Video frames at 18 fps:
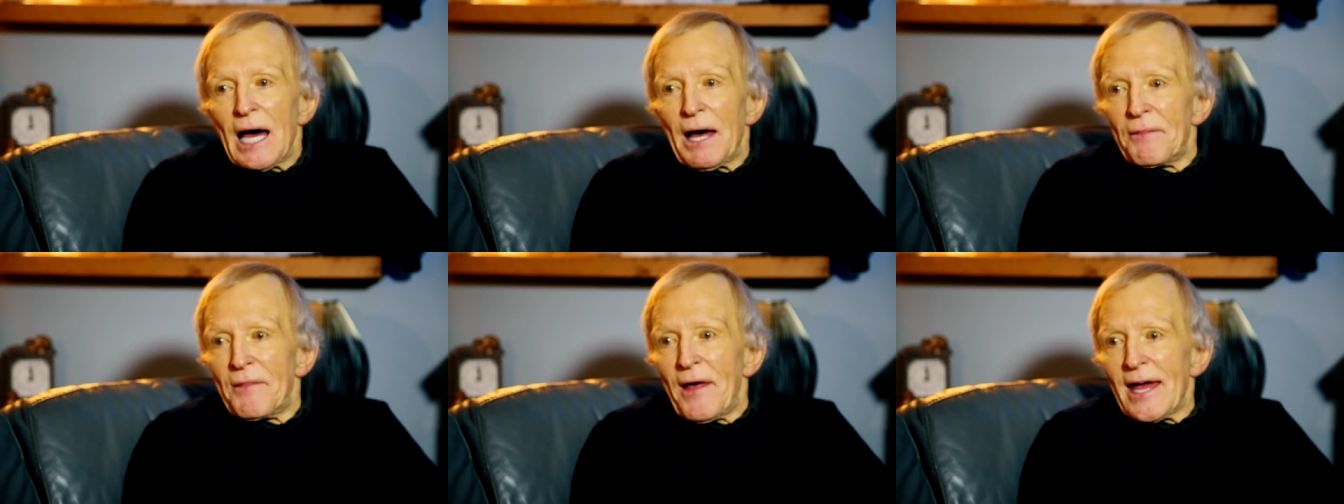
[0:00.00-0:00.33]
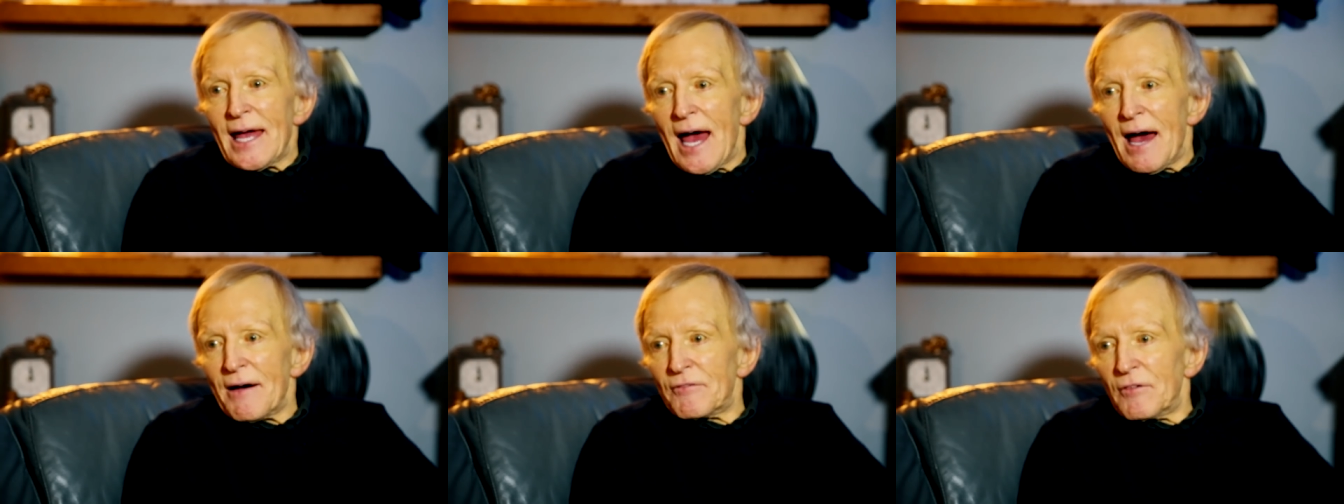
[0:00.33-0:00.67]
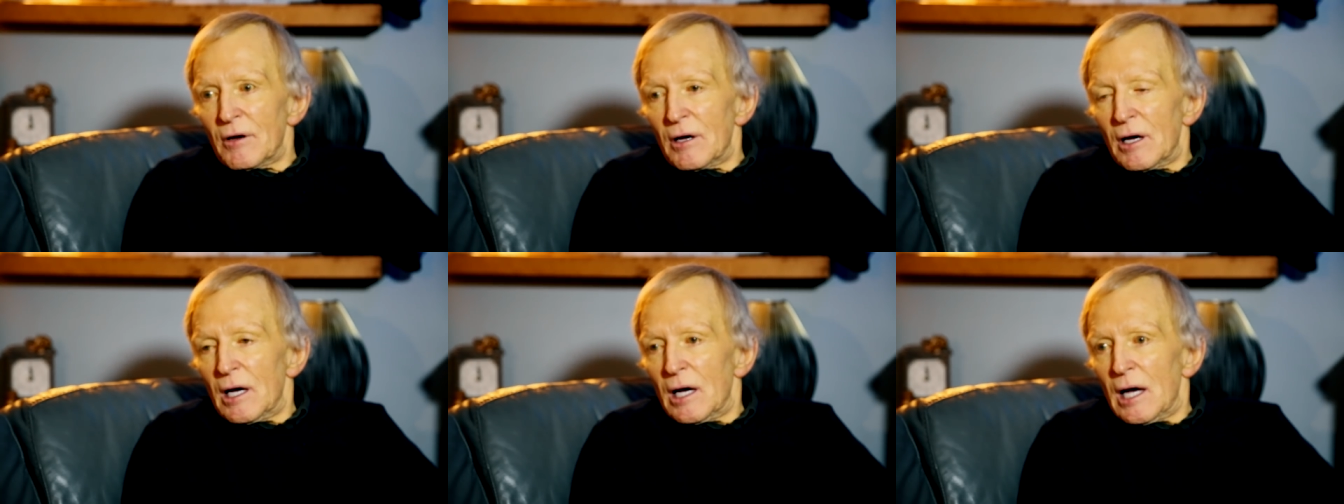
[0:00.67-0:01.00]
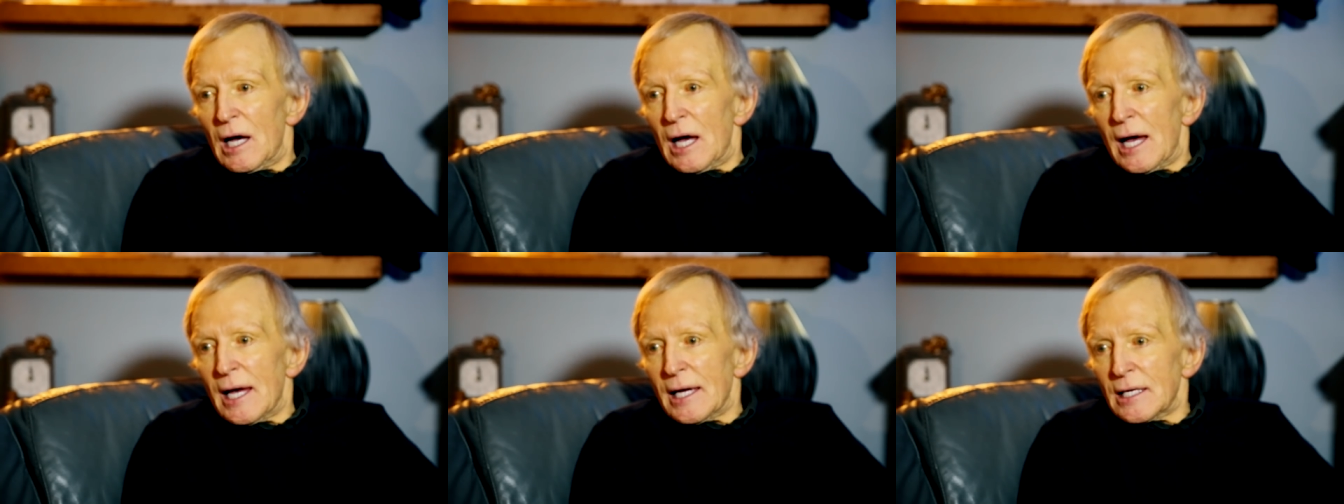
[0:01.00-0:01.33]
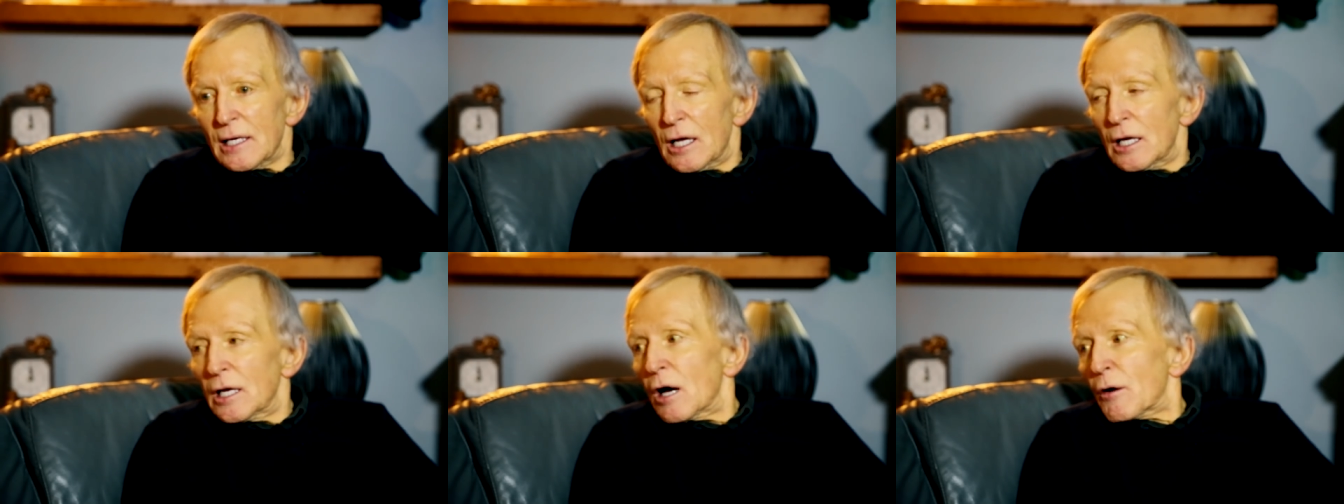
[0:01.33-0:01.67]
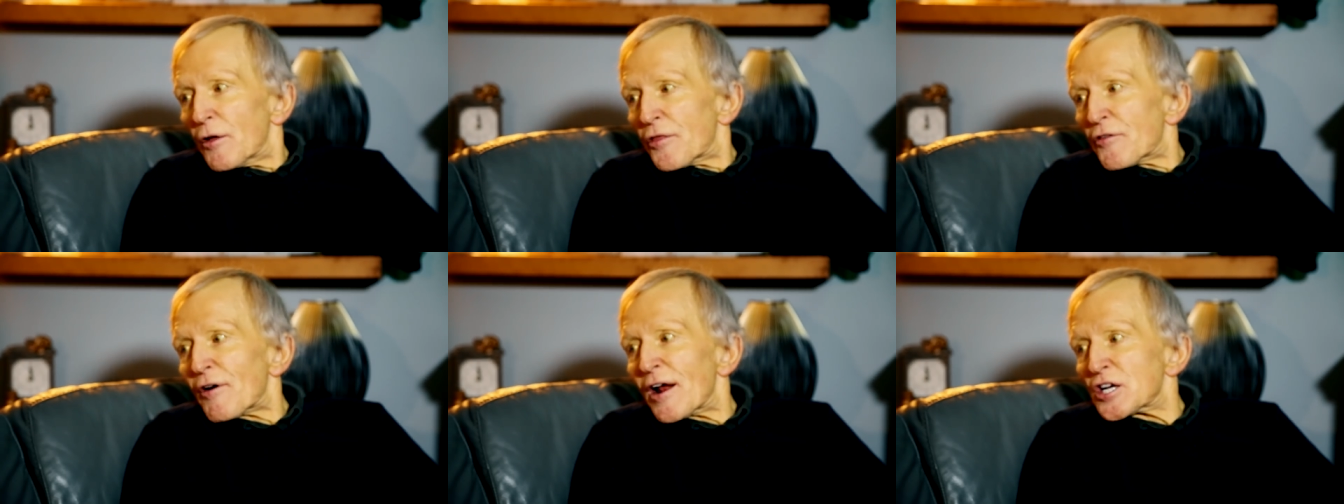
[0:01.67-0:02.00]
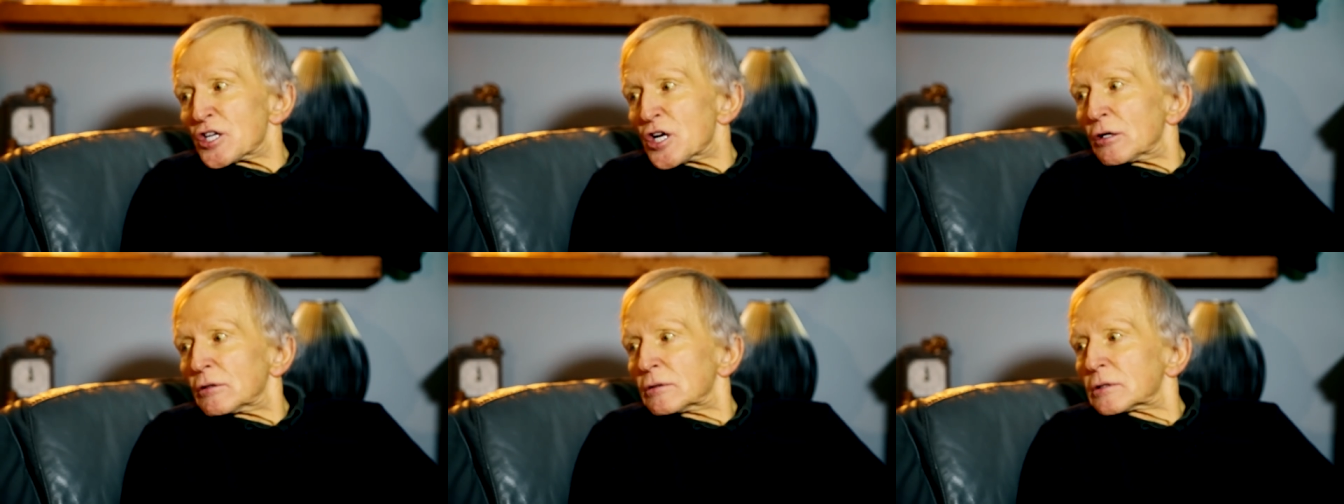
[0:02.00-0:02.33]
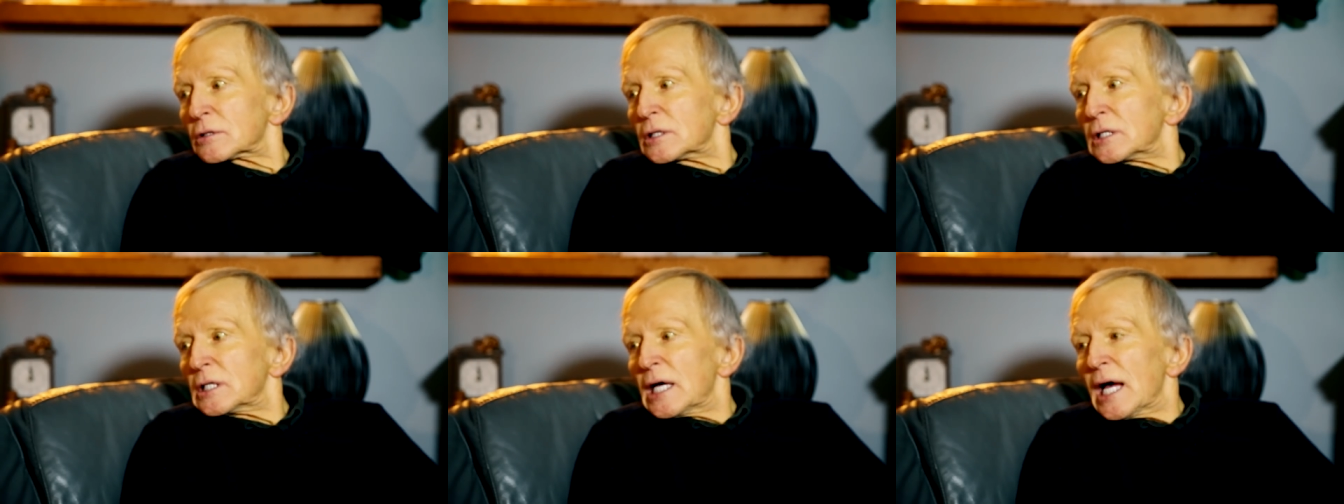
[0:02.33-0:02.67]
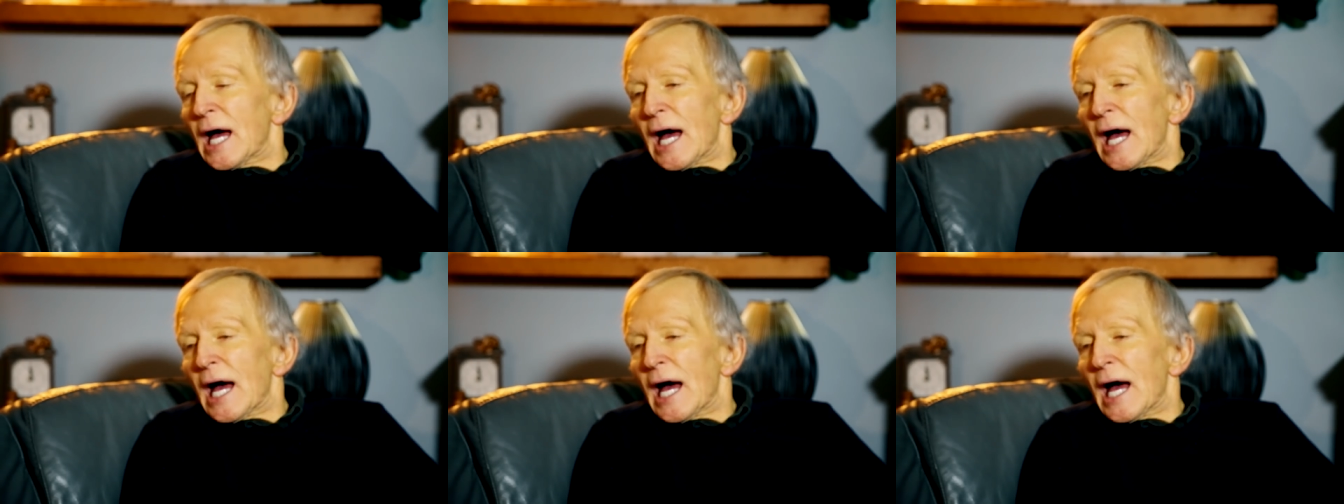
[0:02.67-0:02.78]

and they have a lower threshold,